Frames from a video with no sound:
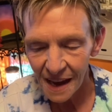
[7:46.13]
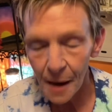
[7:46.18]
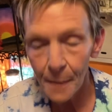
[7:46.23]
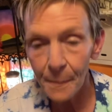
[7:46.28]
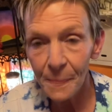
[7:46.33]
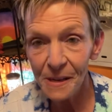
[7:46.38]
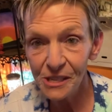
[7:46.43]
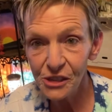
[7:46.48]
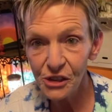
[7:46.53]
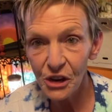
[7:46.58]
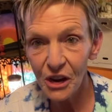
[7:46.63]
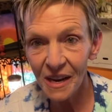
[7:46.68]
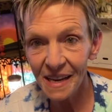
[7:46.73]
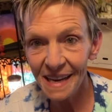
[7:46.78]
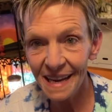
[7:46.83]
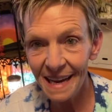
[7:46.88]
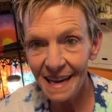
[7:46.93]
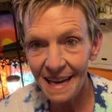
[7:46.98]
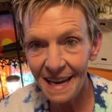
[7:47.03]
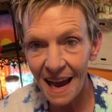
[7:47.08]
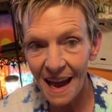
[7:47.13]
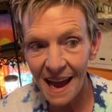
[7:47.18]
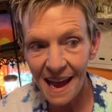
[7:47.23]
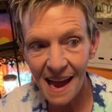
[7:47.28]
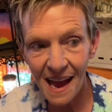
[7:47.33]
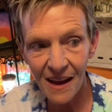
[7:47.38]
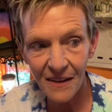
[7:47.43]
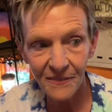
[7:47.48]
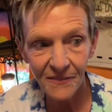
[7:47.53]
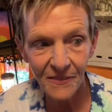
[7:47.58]
in Truckee. I
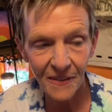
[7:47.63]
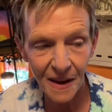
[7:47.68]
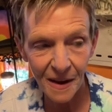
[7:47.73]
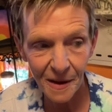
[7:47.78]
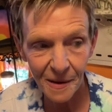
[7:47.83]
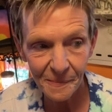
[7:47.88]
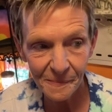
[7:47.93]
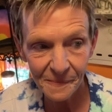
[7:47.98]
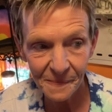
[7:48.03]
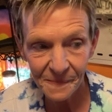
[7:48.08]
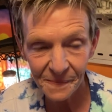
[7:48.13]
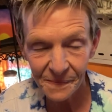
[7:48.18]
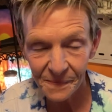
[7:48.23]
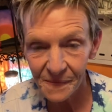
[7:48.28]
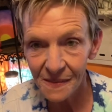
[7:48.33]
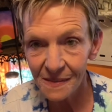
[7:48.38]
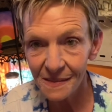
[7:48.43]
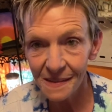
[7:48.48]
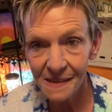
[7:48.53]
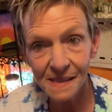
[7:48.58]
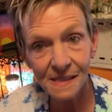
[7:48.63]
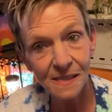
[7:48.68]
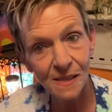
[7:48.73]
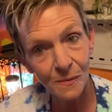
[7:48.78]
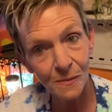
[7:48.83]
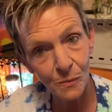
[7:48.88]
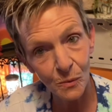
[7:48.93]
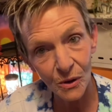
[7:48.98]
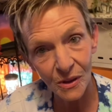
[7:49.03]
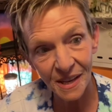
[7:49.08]
have
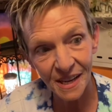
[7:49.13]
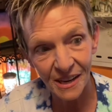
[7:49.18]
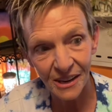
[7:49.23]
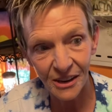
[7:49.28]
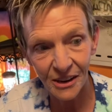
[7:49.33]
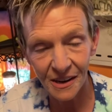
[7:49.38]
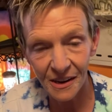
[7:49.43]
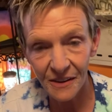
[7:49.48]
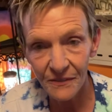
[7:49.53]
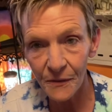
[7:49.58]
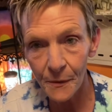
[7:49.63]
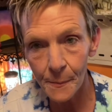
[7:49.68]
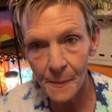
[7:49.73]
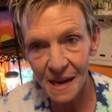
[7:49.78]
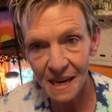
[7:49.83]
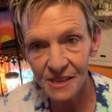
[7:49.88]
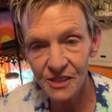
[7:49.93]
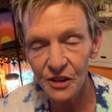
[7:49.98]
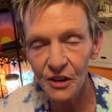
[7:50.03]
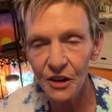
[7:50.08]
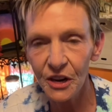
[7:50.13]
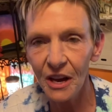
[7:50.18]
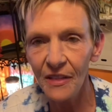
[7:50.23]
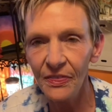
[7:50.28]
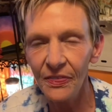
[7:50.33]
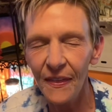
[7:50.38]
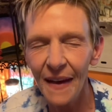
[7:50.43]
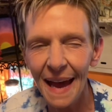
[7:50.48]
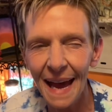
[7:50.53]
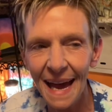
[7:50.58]
some really good information on
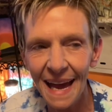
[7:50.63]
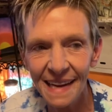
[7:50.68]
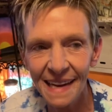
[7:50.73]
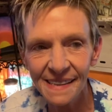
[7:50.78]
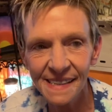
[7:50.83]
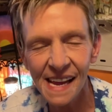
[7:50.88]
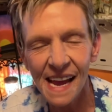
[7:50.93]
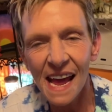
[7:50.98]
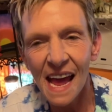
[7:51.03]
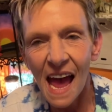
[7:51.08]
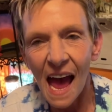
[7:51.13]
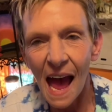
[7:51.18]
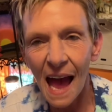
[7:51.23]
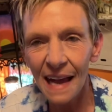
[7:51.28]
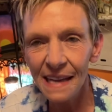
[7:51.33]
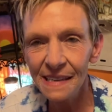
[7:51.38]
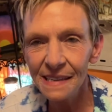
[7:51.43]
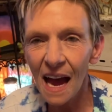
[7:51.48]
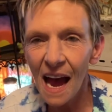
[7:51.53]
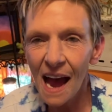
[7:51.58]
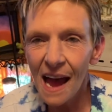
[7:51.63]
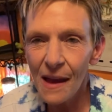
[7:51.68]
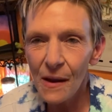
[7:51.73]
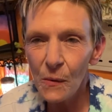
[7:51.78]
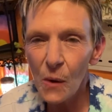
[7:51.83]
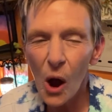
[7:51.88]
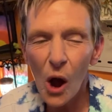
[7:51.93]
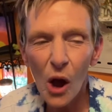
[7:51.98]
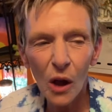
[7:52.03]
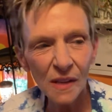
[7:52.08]
that. And I
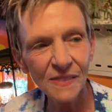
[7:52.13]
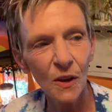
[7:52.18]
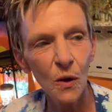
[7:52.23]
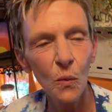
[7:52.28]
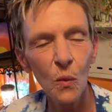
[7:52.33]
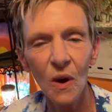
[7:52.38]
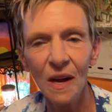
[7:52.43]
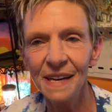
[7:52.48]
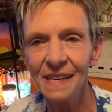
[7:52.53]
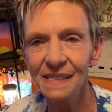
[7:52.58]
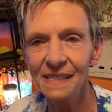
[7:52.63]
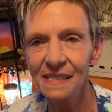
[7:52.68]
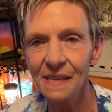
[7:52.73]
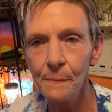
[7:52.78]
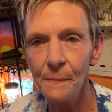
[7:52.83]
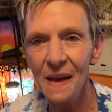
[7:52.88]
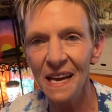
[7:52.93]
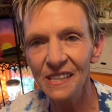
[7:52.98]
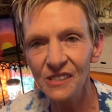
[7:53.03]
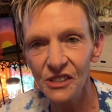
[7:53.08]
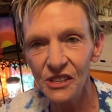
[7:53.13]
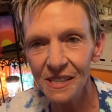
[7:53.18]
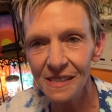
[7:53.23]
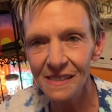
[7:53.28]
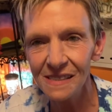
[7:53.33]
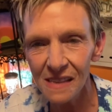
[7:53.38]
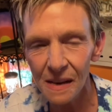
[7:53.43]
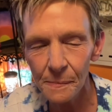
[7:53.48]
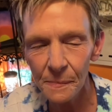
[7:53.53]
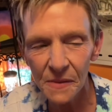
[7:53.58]
also wanted to mention
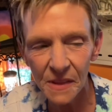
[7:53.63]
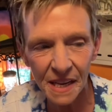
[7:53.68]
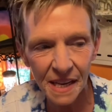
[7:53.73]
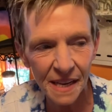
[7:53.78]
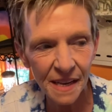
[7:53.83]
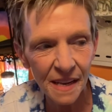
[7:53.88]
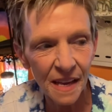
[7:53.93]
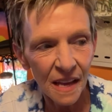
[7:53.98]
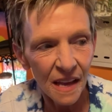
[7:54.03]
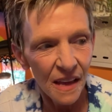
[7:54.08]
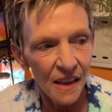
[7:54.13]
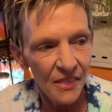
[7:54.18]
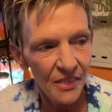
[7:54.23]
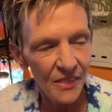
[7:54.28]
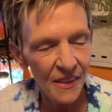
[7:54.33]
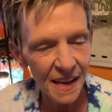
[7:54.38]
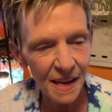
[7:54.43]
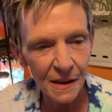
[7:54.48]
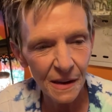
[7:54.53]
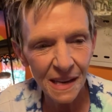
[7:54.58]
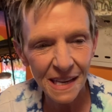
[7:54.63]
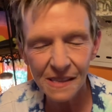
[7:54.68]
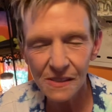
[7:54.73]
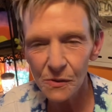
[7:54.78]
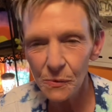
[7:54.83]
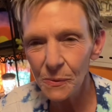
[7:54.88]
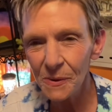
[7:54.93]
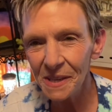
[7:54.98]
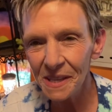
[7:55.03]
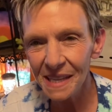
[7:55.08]
something that is
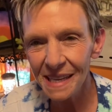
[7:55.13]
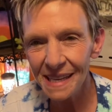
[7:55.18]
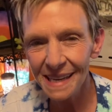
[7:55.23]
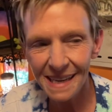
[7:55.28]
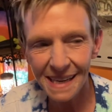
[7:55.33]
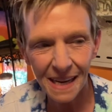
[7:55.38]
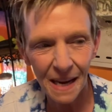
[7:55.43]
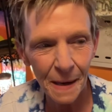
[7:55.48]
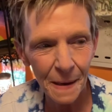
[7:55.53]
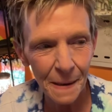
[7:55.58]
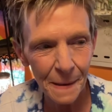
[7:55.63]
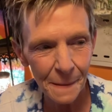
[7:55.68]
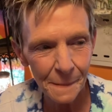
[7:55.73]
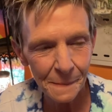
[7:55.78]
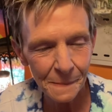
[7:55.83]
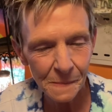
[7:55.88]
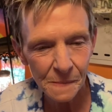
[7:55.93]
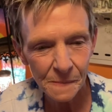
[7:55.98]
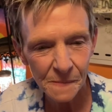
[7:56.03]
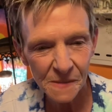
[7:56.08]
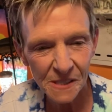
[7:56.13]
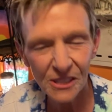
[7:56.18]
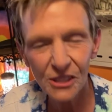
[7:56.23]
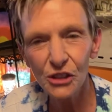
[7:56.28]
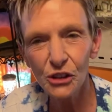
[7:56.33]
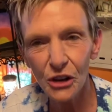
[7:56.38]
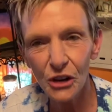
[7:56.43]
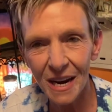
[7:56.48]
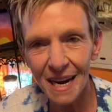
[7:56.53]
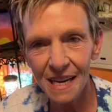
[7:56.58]
really
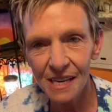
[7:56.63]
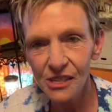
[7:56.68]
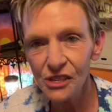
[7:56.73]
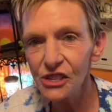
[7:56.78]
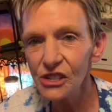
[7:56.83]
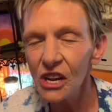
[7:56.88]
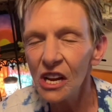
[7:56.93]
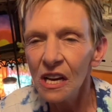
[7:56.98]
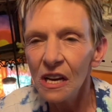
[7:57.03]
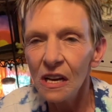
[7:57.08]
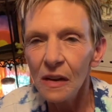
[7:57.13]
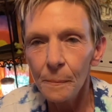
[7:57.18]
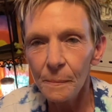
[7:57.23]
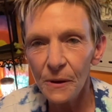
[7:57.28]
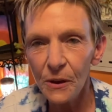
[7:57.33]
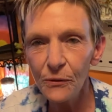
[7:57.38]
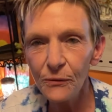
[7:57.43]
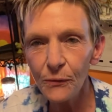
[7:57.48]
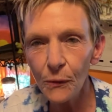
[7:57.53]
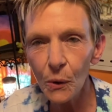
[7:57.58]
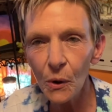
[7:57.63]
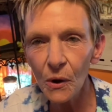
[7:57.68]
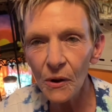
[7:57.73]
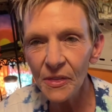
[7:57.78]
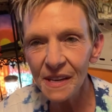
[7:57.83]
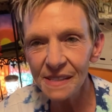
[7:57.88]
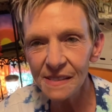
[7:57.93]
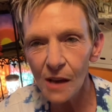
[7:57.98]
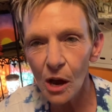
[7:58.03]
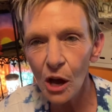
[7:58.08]
strange. Before
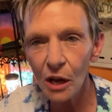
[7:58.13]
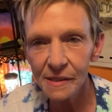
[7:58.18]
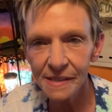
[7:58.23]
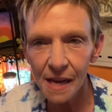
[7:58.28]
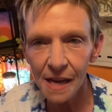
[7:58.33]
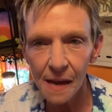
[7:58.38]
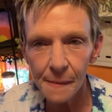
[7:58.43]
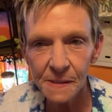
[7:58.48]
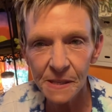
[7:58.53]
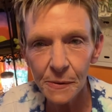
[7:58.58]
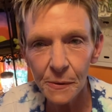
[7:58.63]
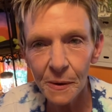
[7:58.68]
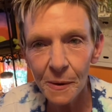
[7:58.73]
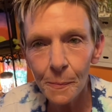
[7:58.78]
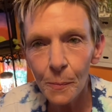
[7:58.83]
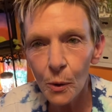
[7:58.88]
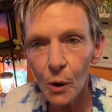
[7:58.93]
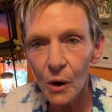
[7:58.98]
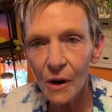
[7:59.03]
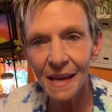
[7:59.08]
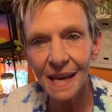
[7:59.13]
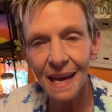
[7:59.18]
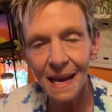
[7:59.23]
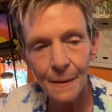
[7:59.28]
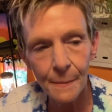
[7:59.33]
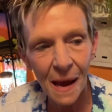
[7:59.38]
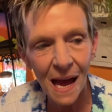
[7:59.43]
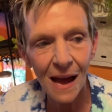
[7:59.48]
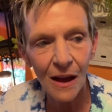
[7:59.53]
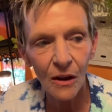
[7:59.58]
this autopsy report
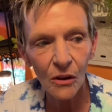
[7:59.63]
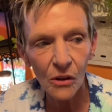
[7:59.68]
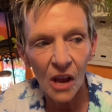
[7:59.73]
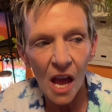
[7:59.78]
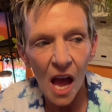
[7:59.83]
came out,